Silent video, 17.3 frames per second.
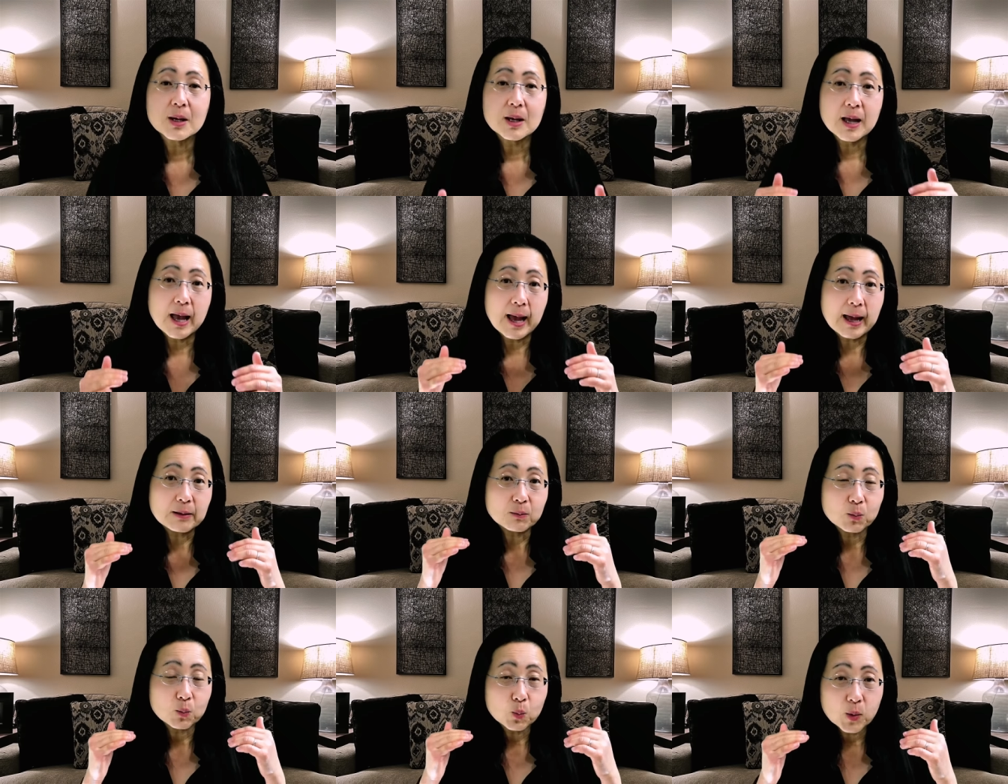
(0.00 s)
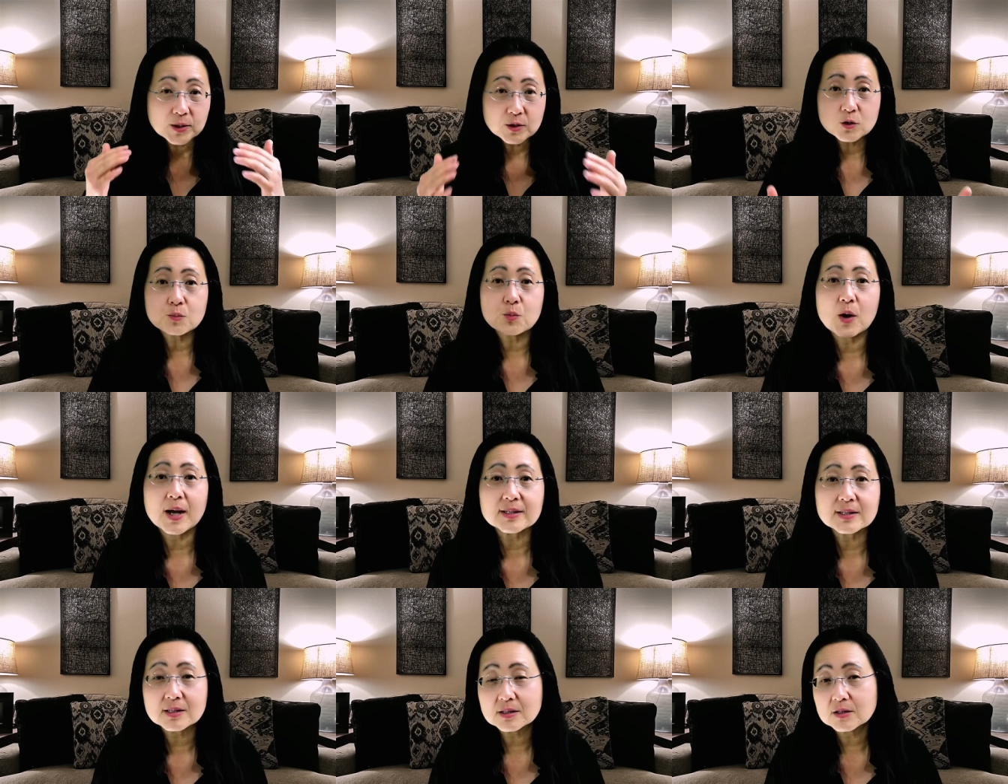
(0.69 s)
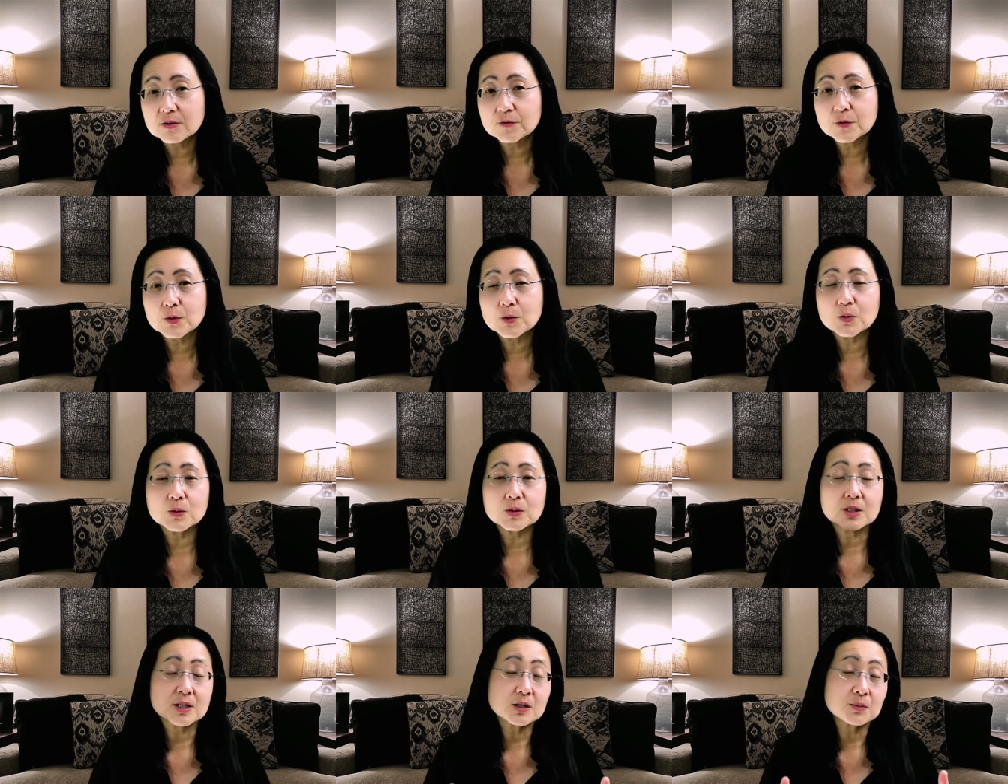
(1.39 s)
And when you process the
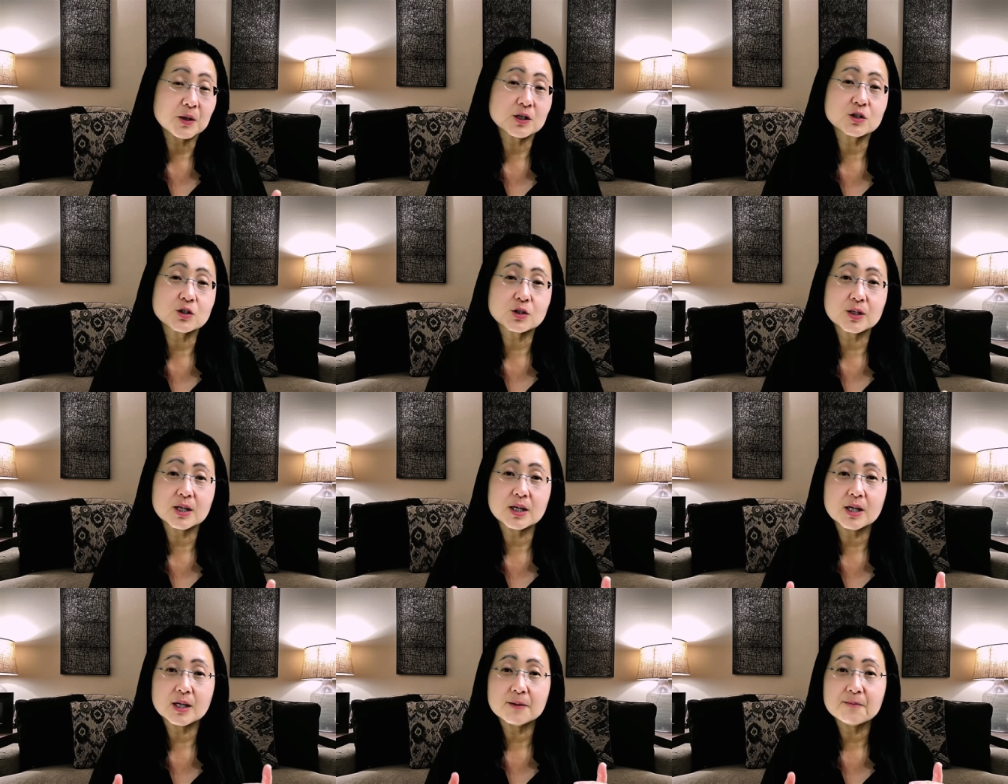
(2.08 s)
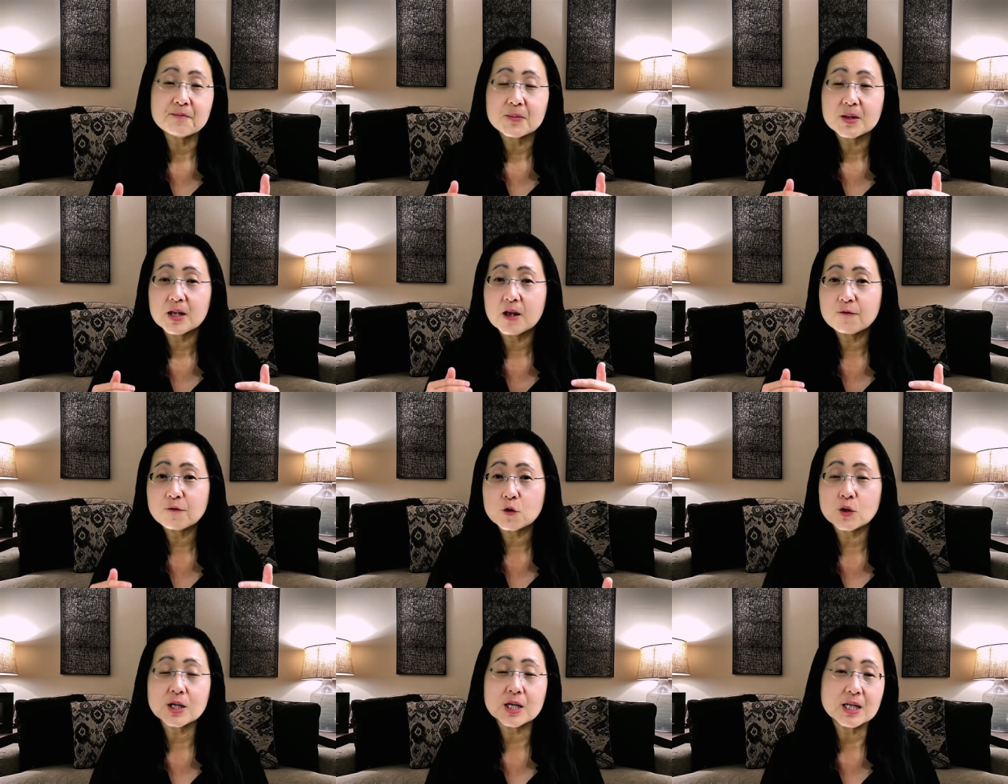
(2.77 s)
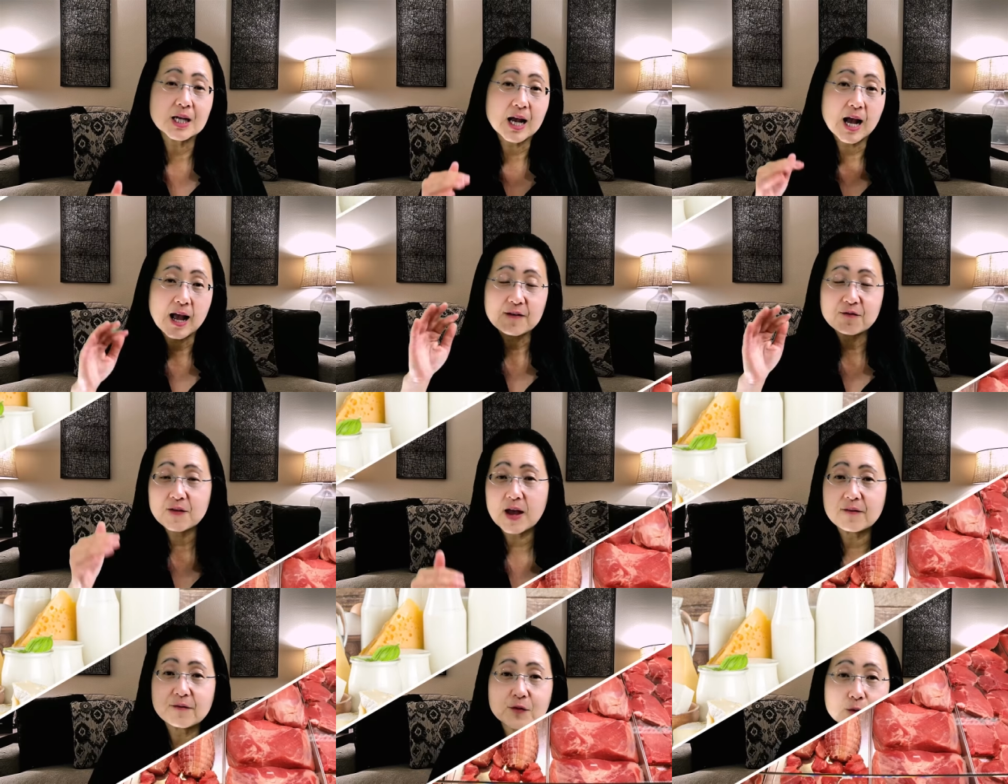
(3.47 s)
foods, especially if you're eating high fat